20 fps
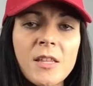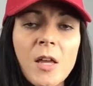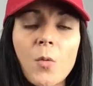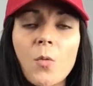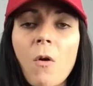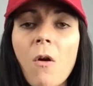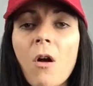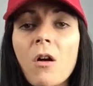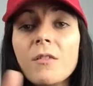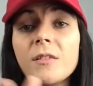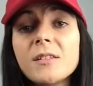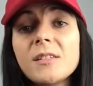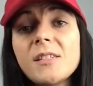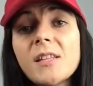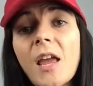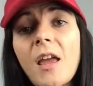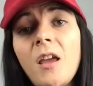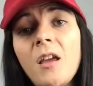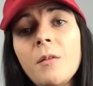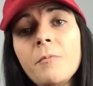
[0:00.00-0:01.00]
that we're all the
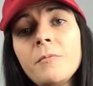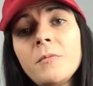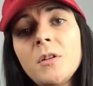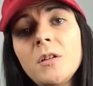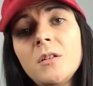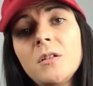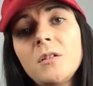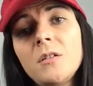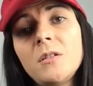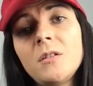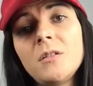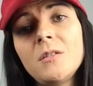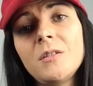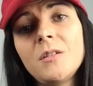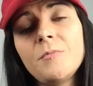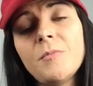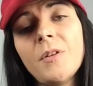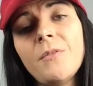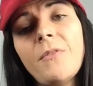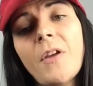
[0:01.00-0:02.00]
same,
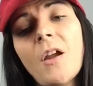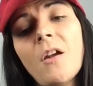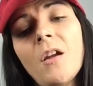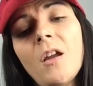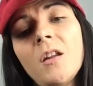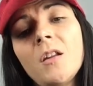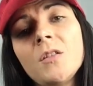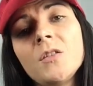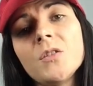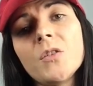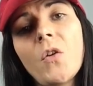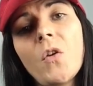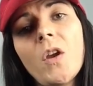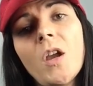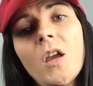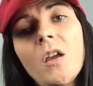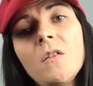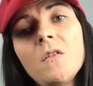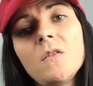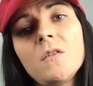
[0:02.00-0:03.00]
but varying in
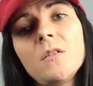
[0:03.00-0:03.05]
degree.